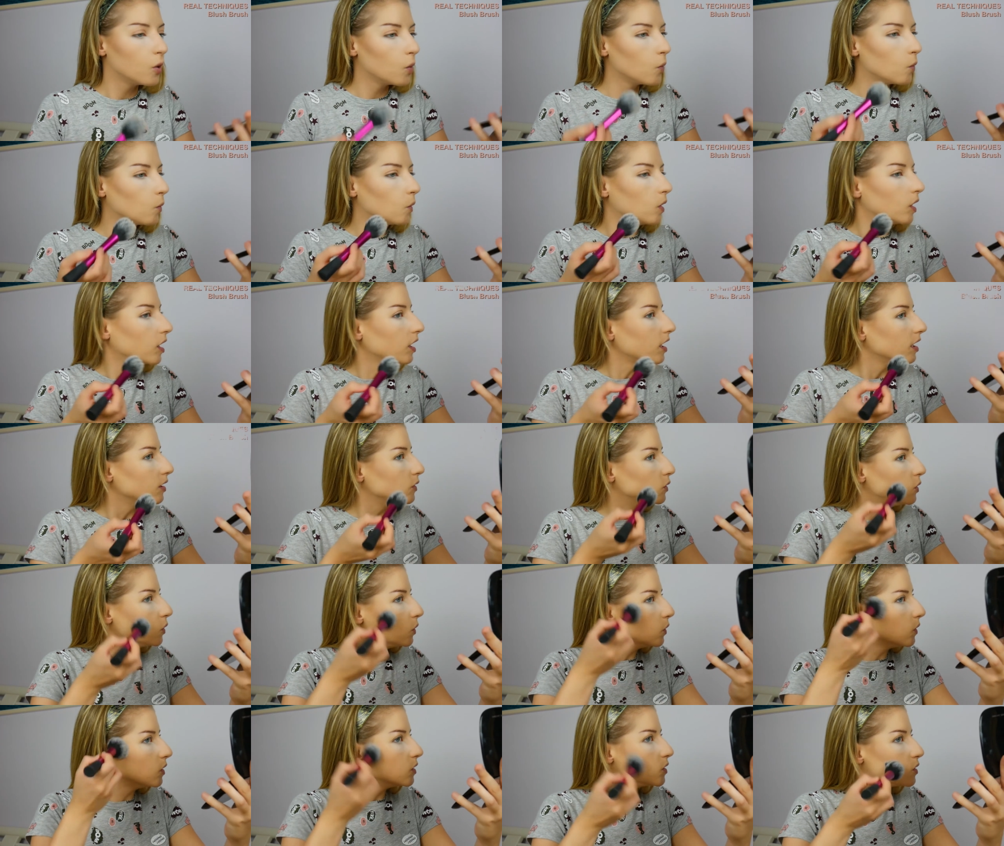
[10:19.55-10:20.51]
What I can
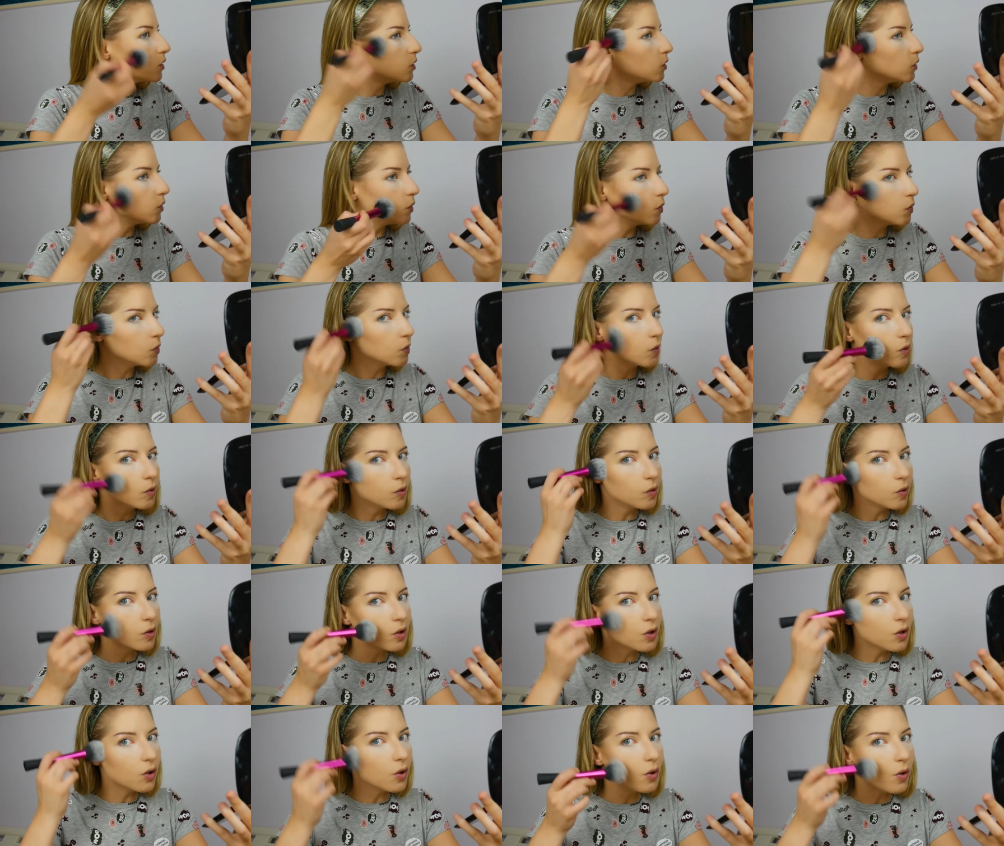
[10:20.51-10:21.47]
do is to
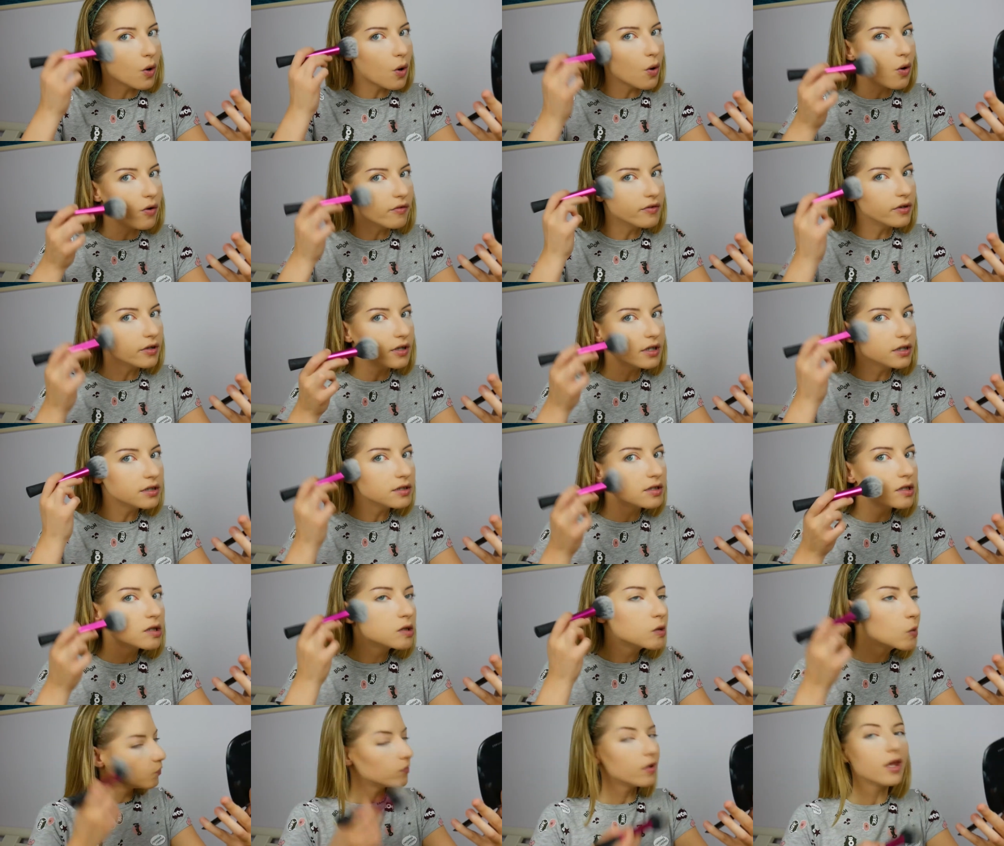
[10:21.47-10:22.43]
go over it
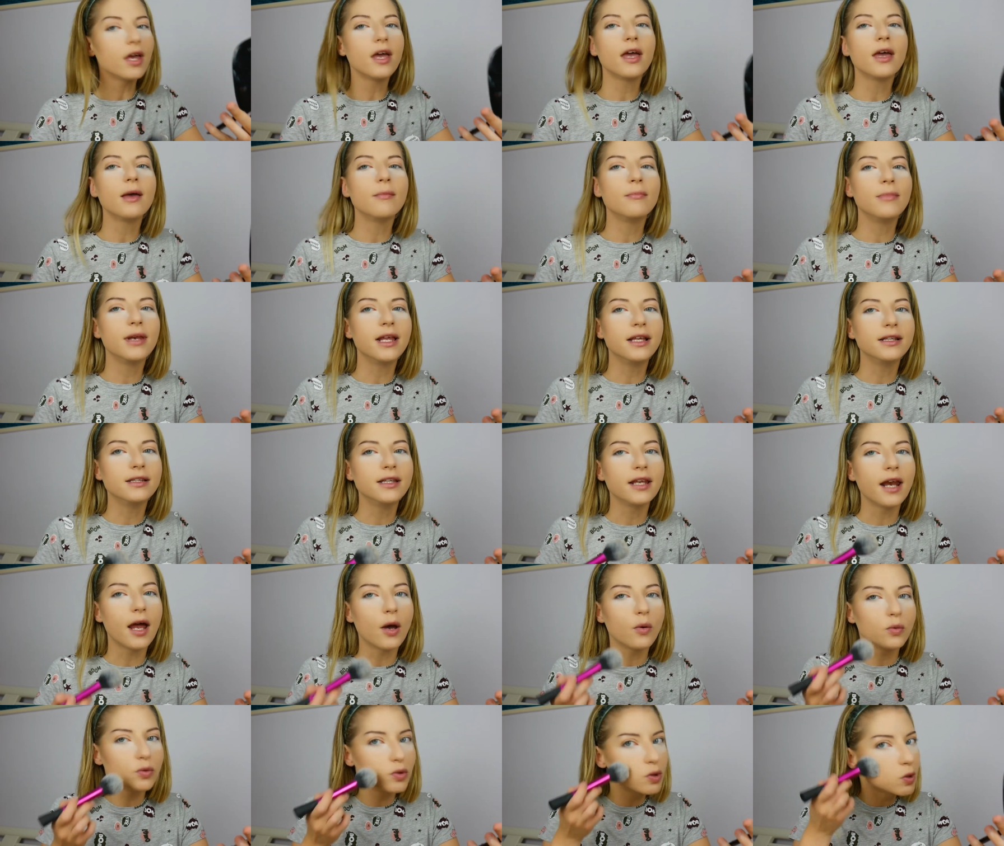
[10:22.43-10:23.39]
and blend it
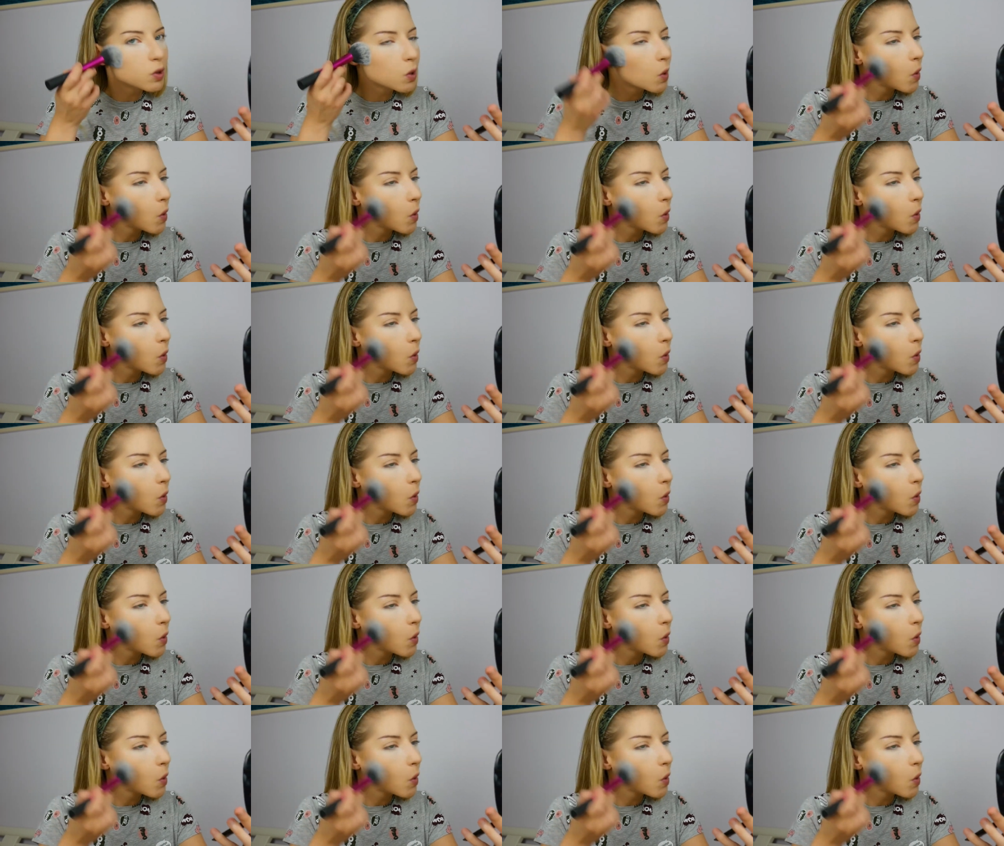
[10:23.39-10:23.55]
out.